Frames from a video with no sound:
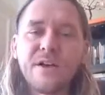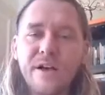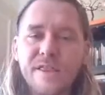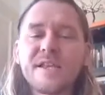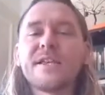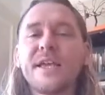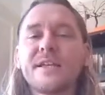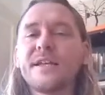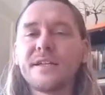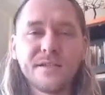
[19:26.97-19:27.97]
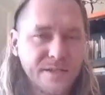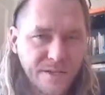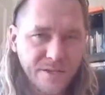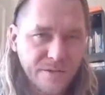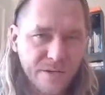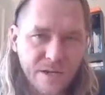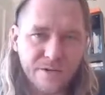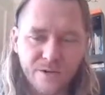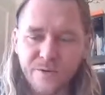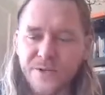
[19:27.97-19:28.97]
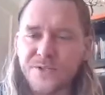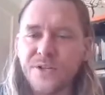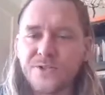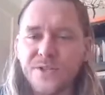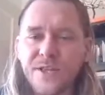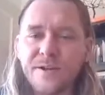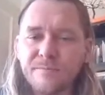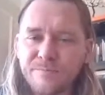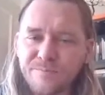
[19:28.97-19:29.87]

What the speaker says: authenticate, and continue an ongoing discussion there.